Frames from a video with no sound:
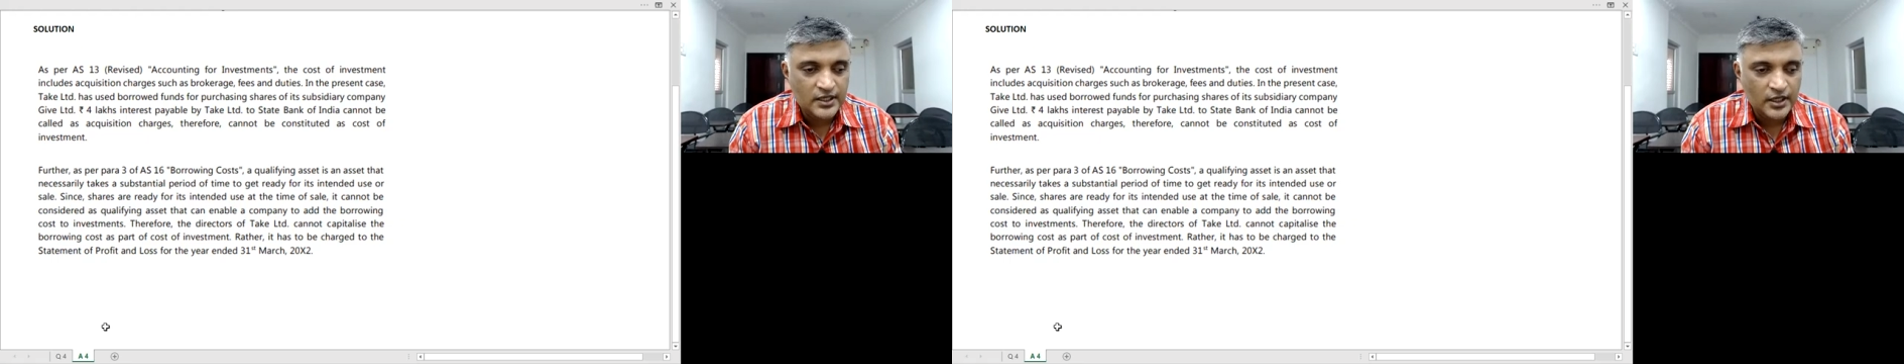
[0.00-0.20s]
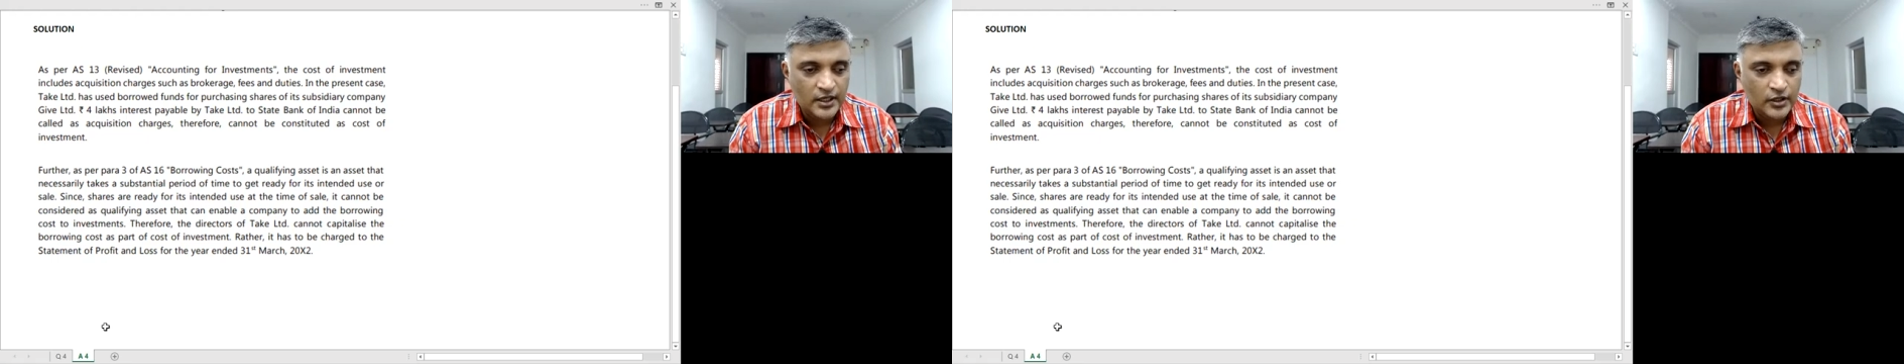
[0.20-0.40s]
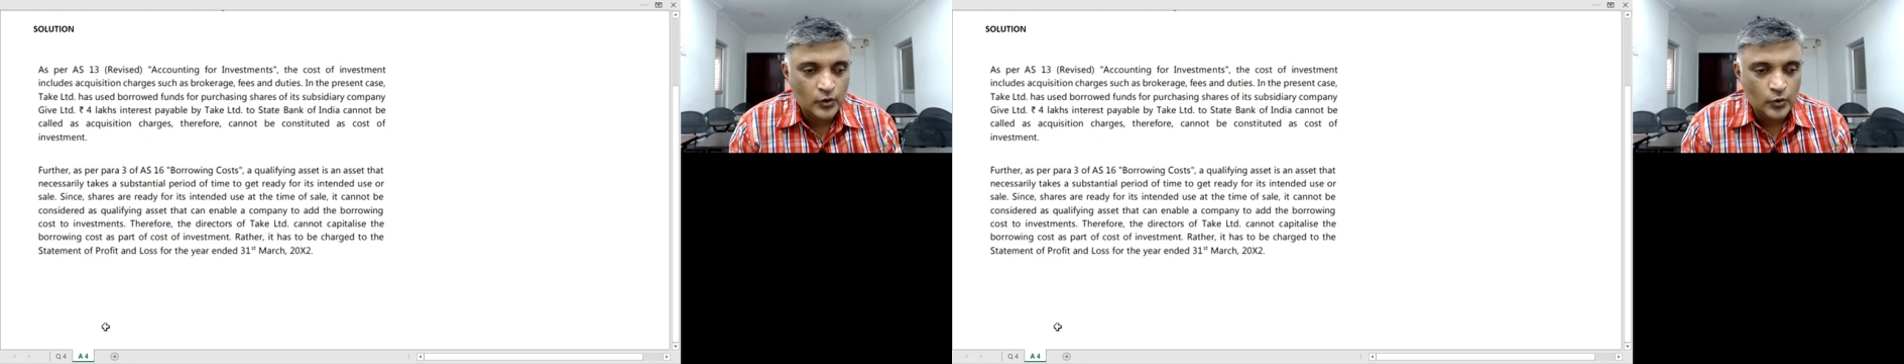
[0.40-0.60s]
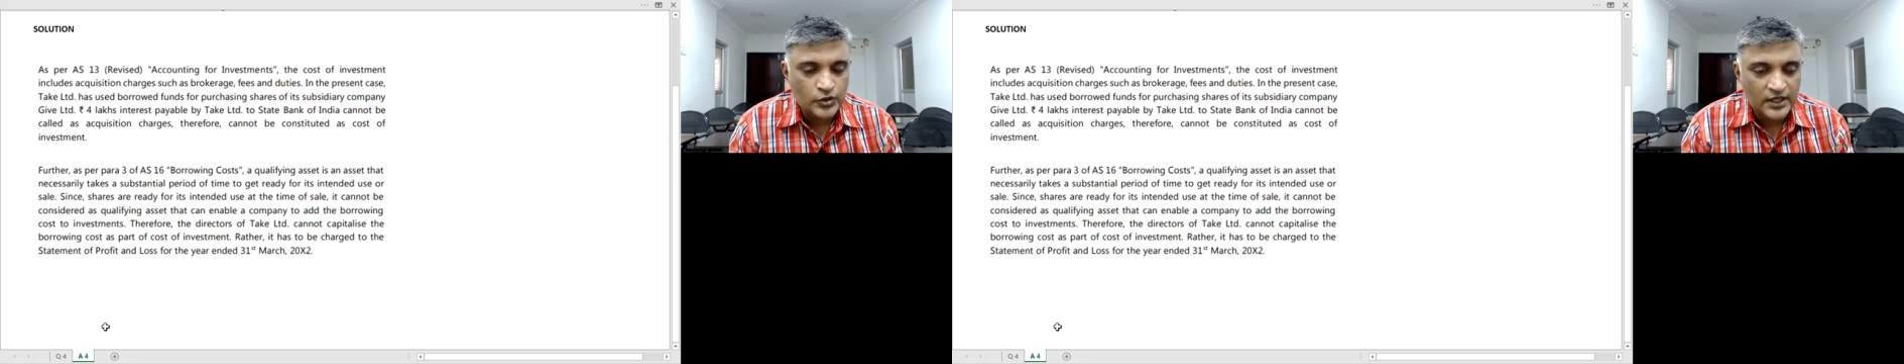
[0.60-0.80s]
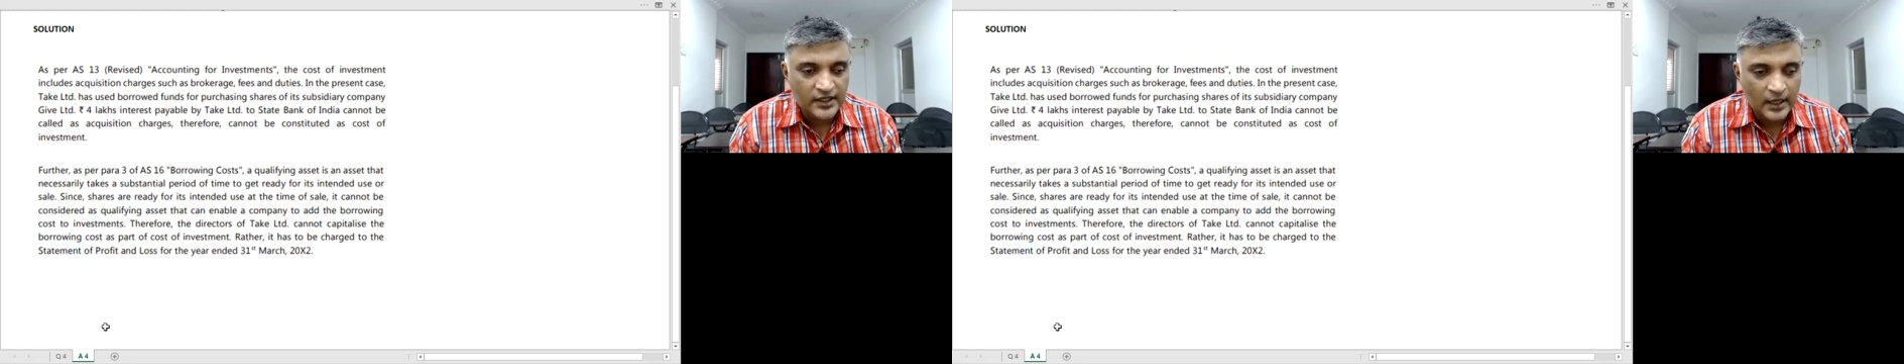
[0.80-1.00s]
intended use
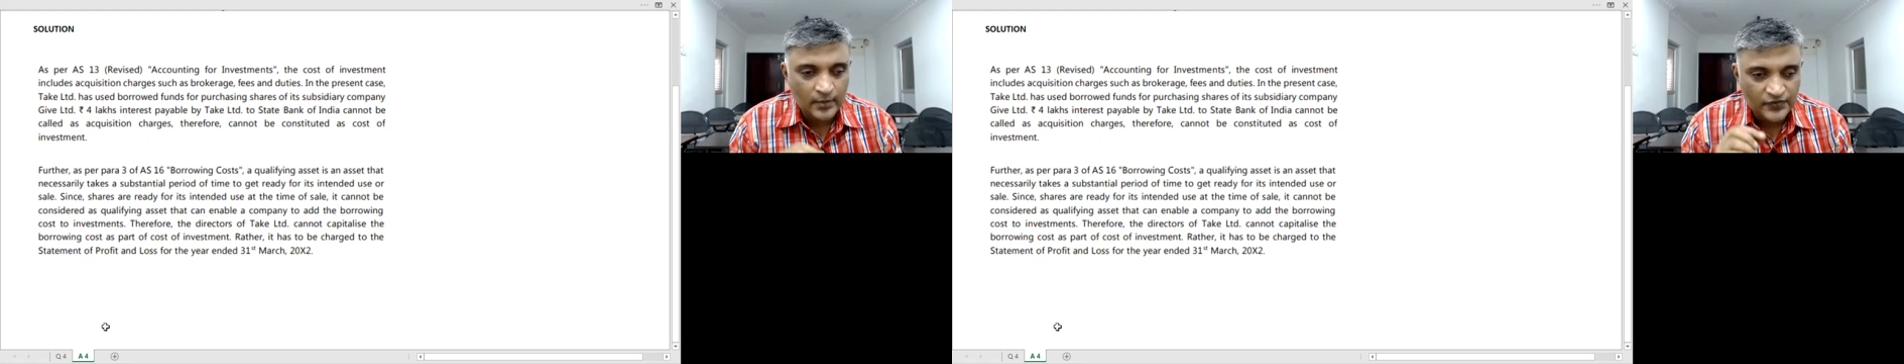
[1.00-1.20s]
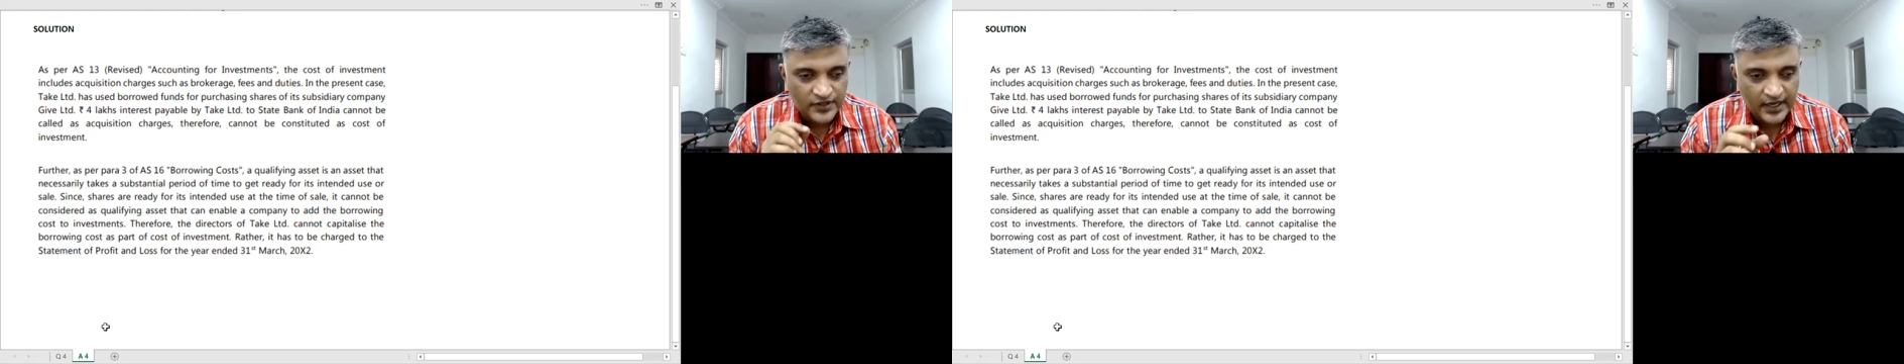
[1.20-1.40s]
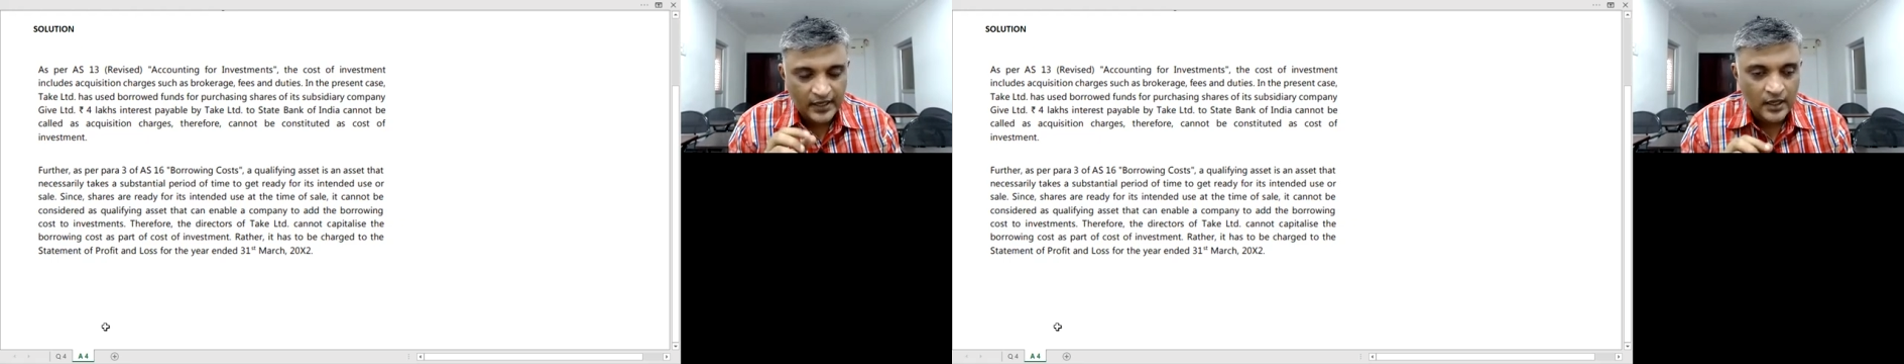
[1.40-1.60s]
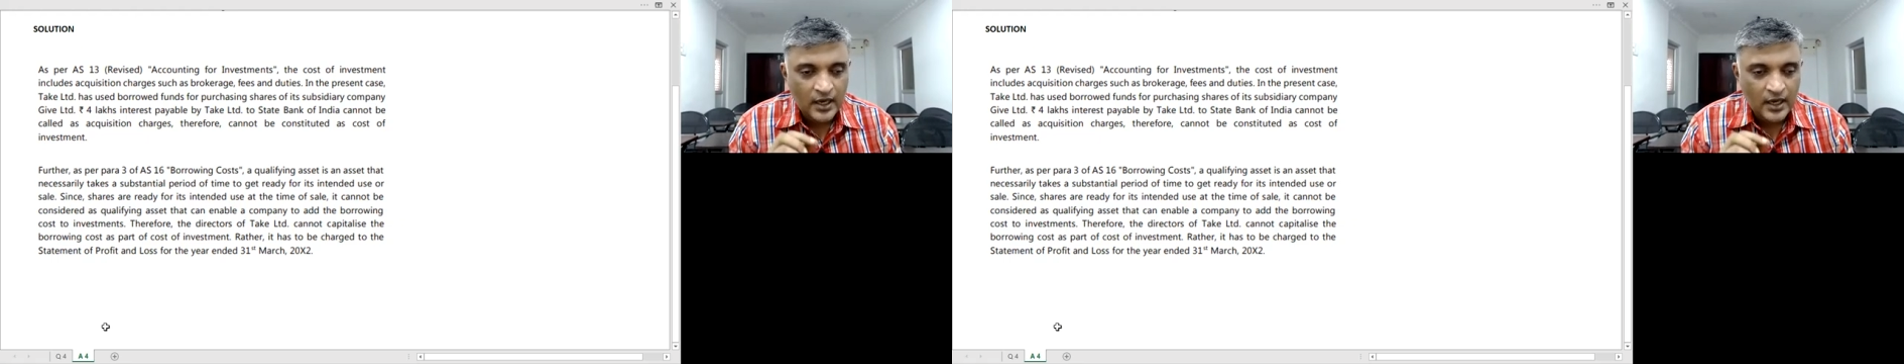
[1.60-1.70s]
at the time of sale,